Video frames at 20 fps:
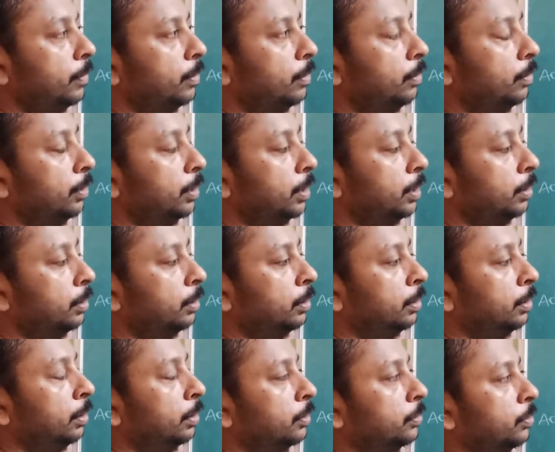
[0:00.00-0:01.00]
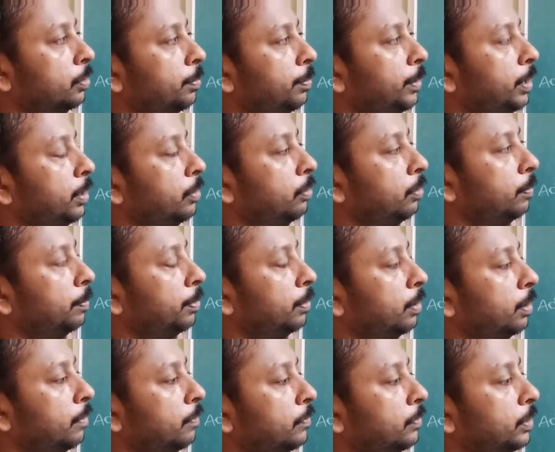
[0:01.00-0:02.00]
okay, so p to the power
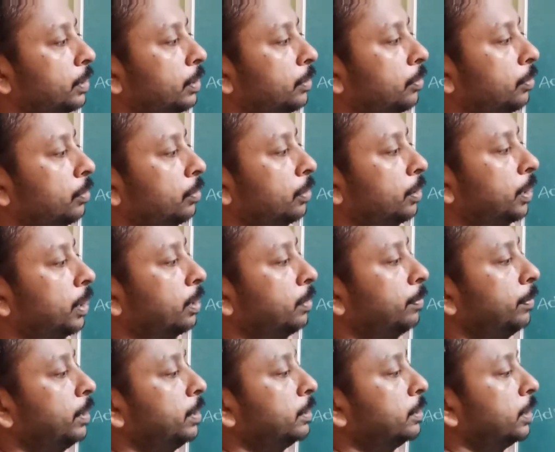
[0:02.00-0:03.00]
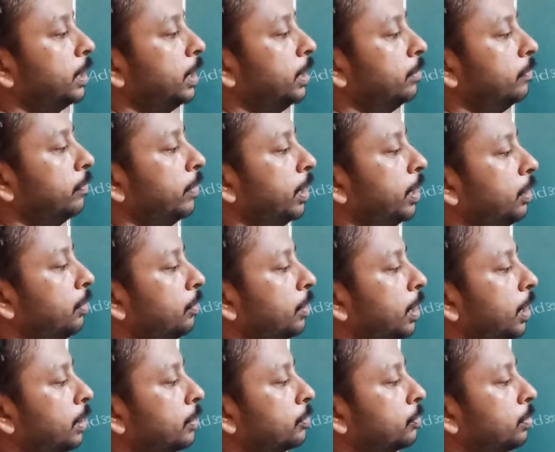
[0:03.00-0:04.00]
of 0, that means n value
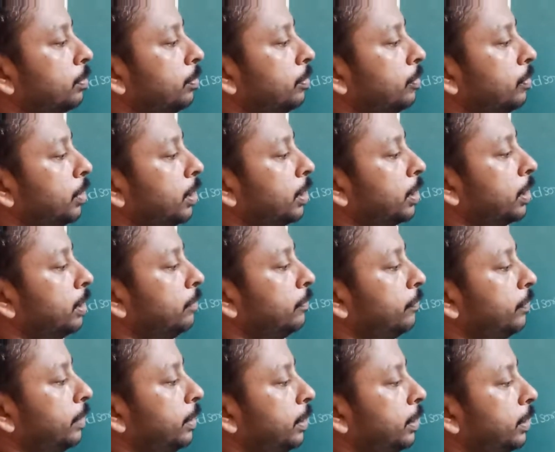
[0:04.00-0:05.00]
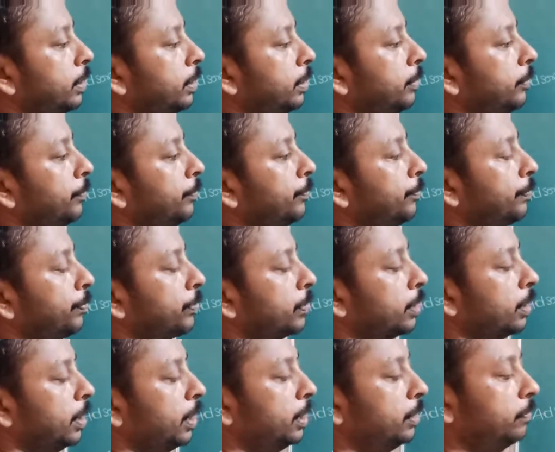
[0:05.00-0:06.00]
has to be what? Infinity.
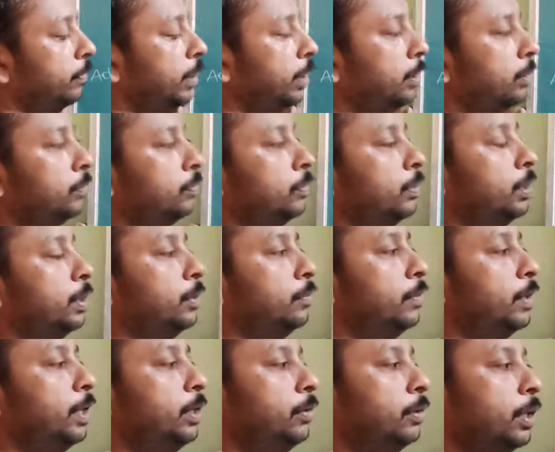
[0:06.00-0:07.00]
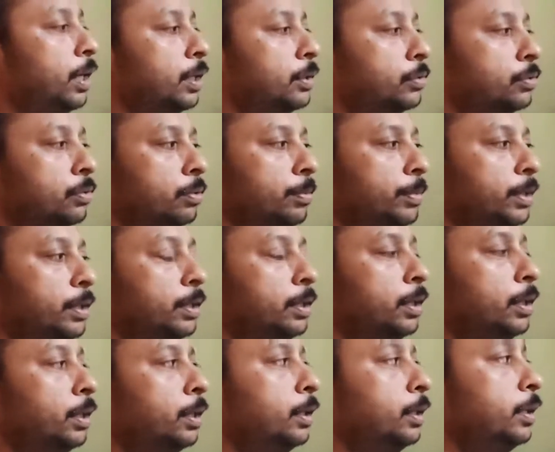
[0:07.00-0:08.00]
N value has to be
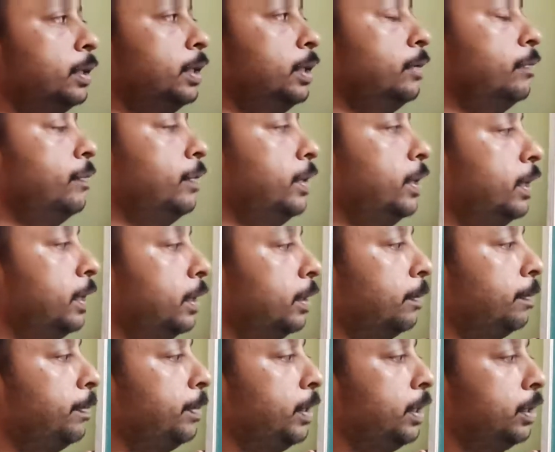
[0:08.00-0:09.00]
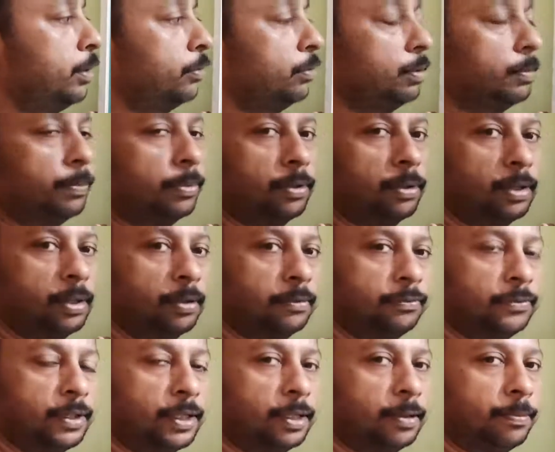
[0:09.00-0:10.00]
infinity. P to the power of
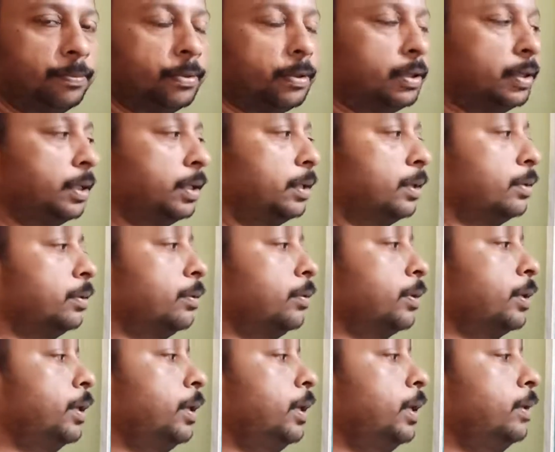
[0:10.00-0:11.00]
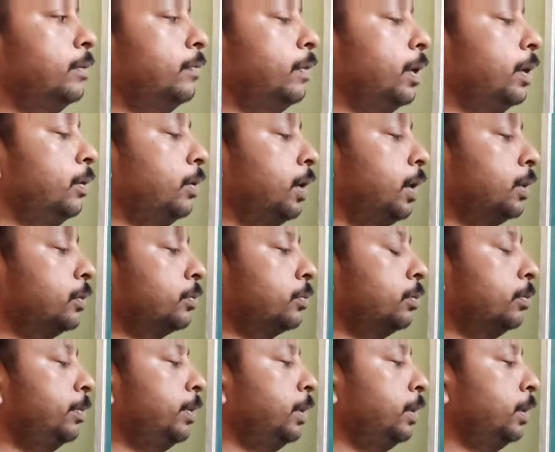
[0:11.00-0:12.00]
1 upon n. Okay, n value has to
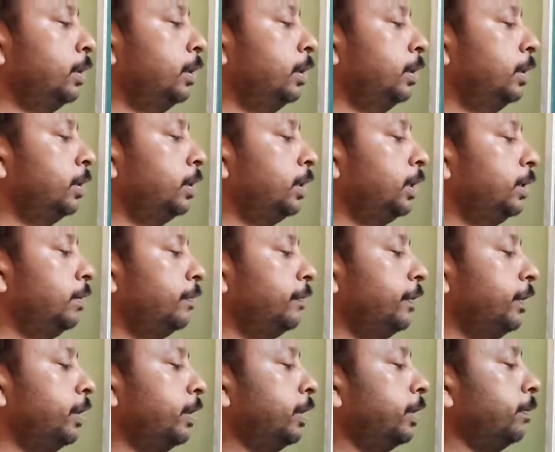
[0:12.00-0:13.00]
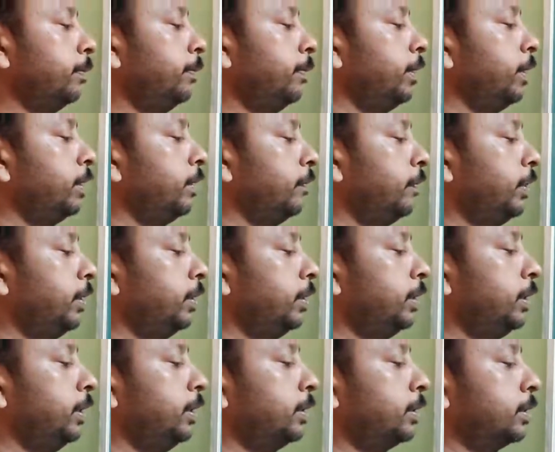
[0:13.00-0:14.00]
be infinity. Between
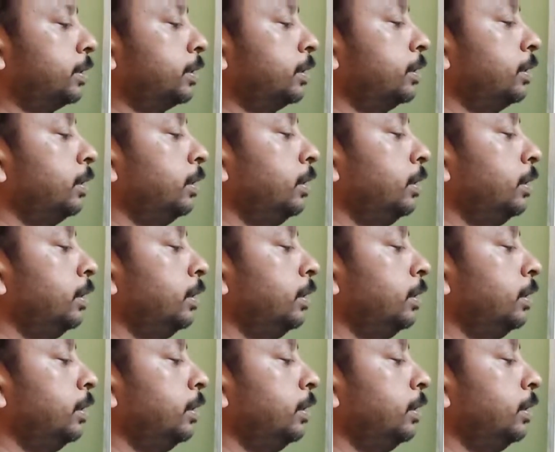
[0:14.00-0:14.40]
these,